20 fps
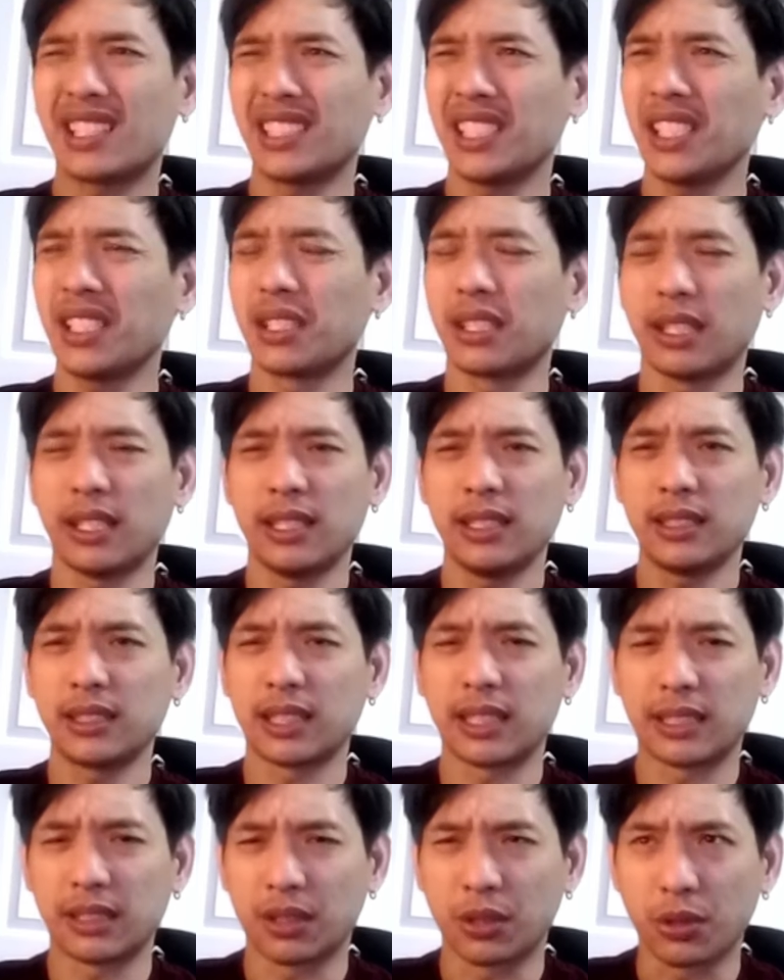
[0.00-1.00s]
can
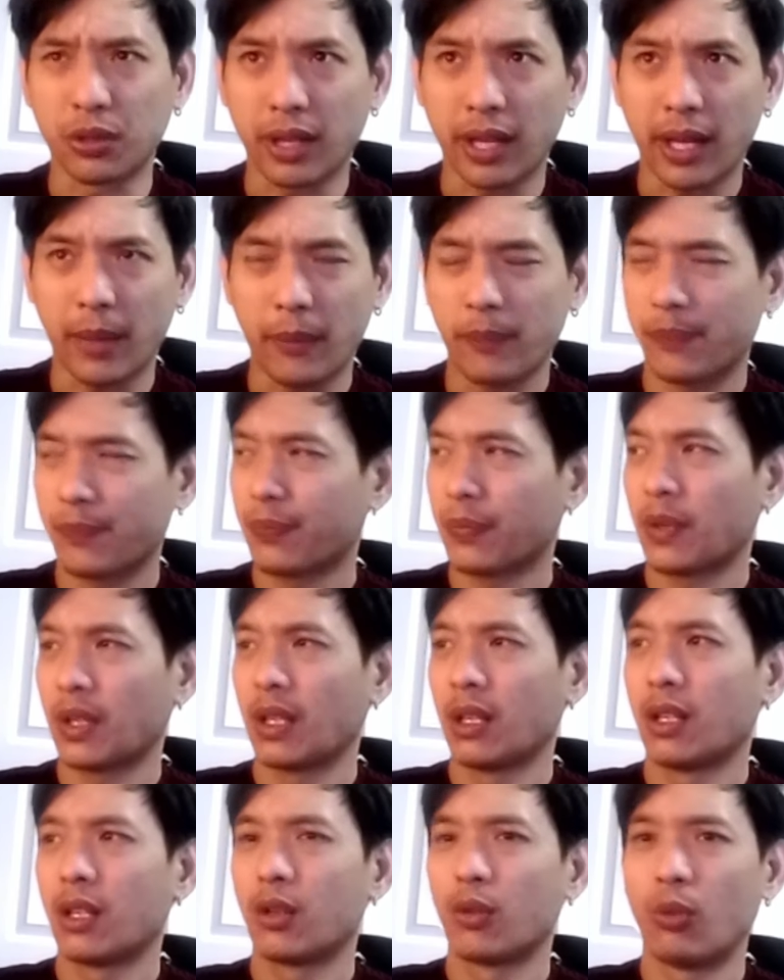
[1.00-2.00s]
easily do that.
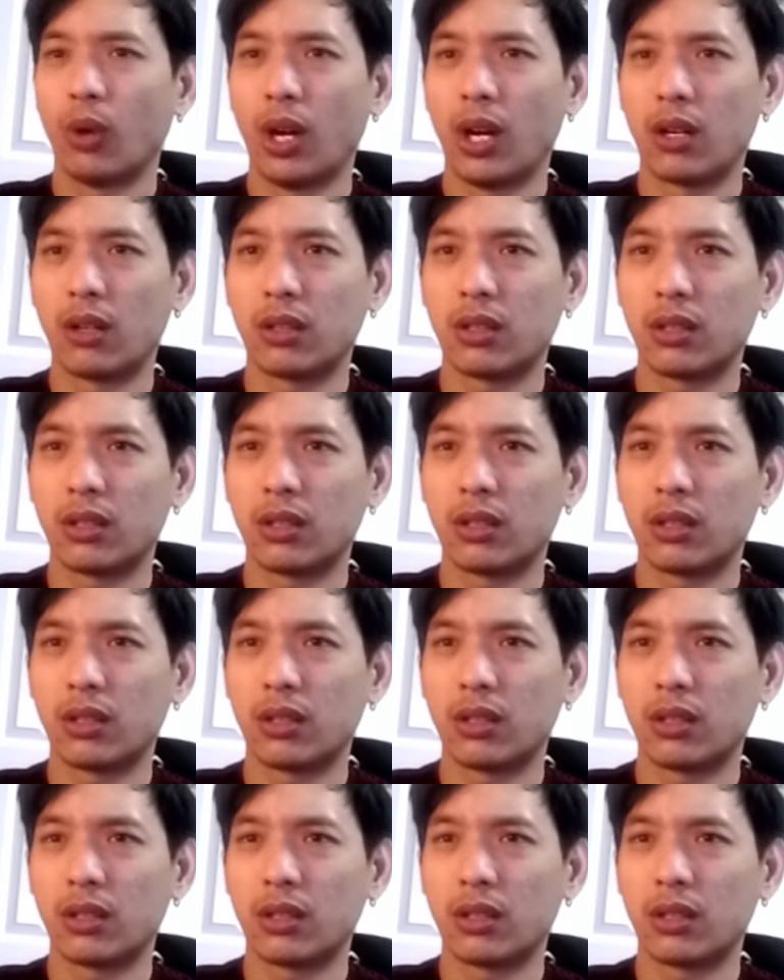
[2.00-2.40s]
Well,